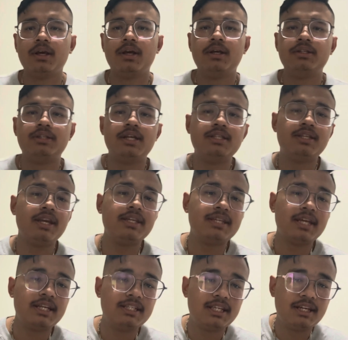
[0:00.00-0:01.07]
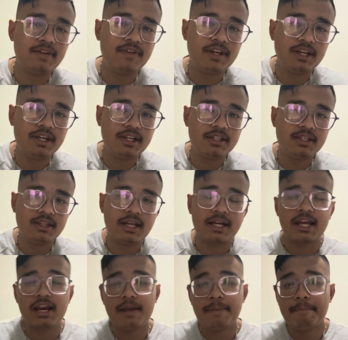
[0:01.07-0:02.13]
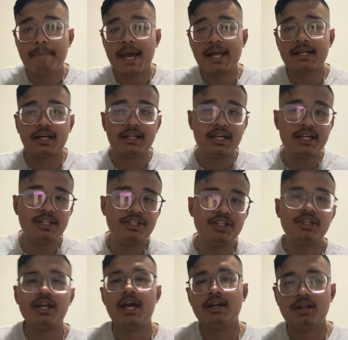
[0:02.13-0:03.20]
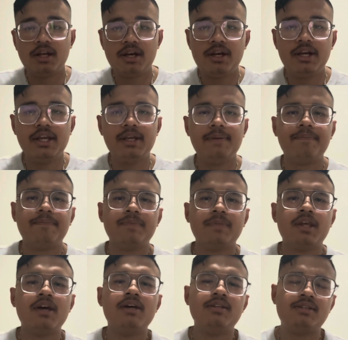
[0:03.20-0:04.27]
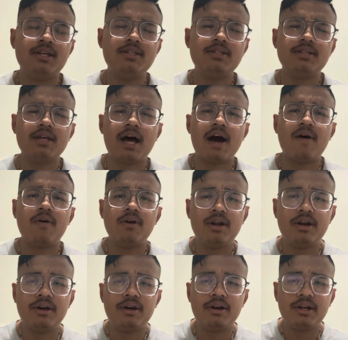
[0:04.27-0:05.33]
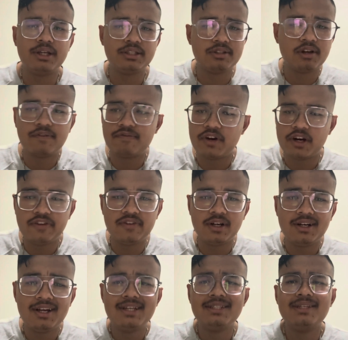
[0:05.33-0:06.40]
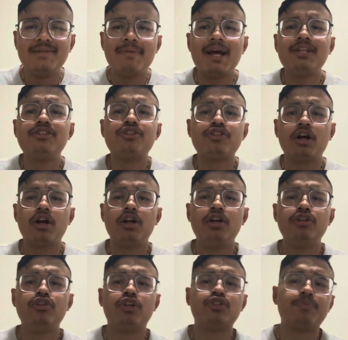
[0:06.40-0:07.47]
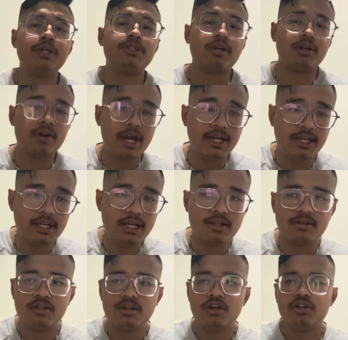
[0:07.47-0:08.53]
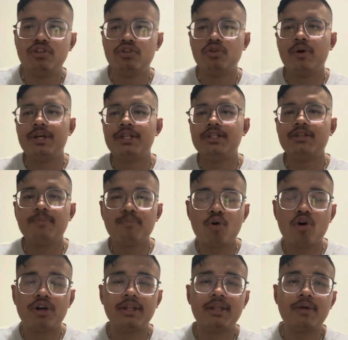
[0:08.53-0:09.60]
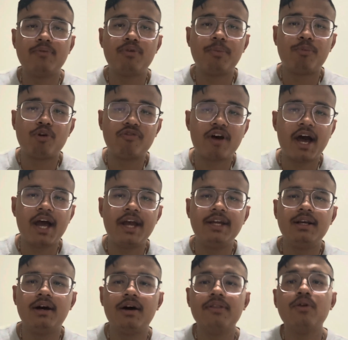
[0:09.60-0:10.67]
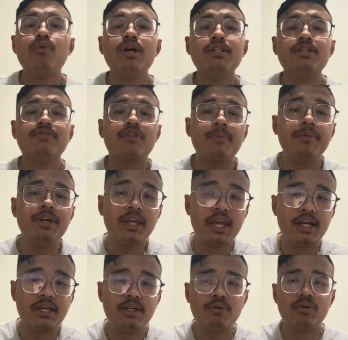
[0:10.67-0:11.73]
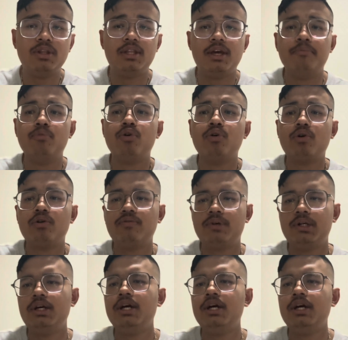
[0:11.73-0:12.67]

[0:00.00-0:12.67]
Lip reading: sensory sensitivities that can impact attention and learning. Since our learner is not verbal, she might struggle to express her ideas, so it is important that we provide other ways of communicating with them. Moreover,